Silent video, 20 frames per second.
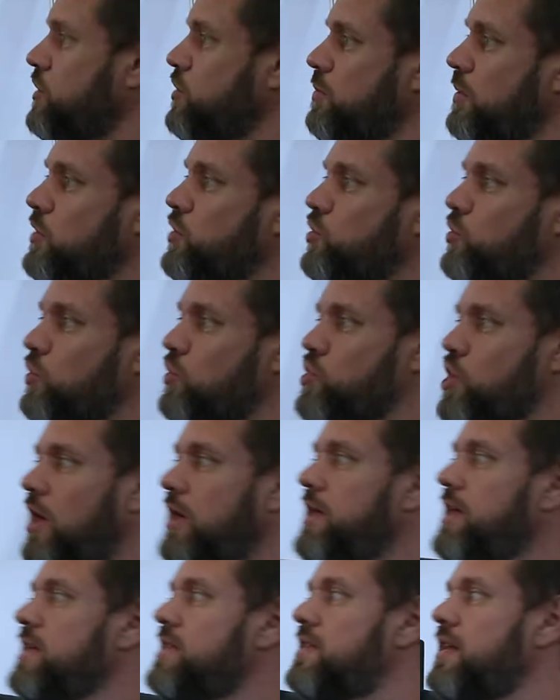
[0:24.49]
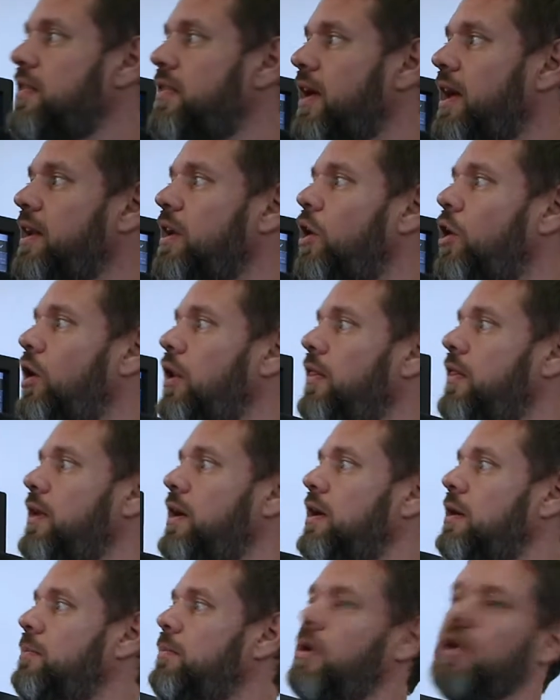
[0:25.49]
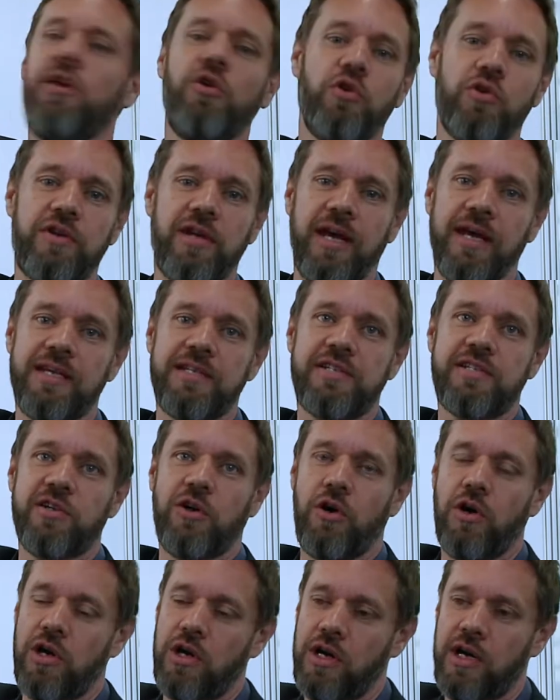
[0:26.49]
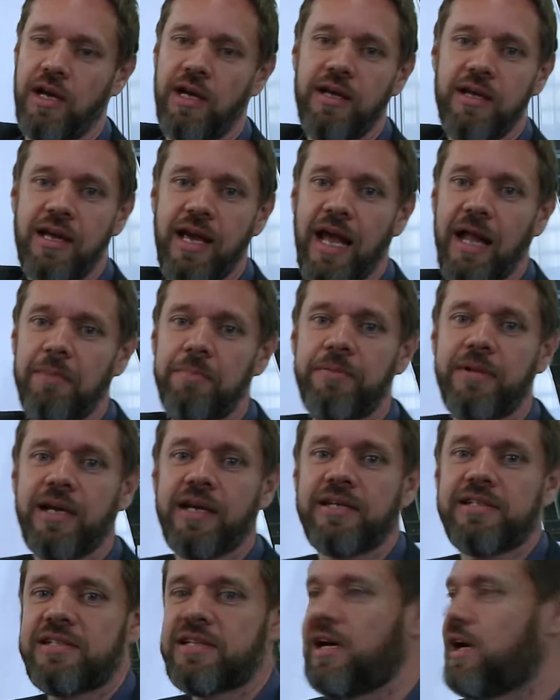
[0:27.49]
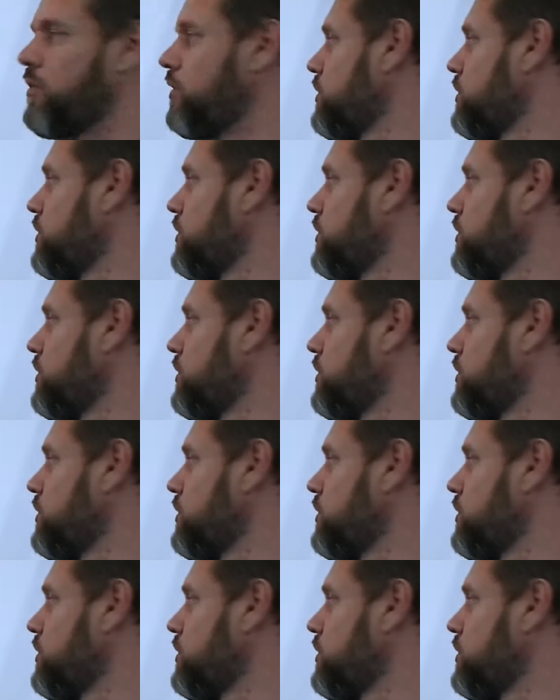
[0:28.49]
switch to Chinese and then all the menu texts or help texts are